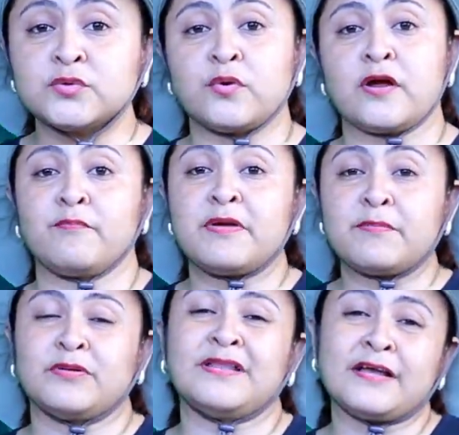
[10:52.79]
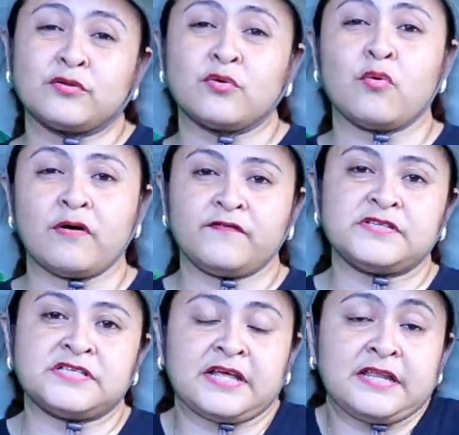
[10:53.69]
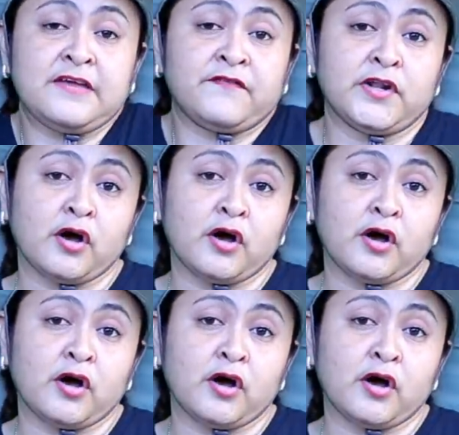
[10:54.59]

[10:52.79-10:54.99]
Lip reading: where people like to go and visit, and even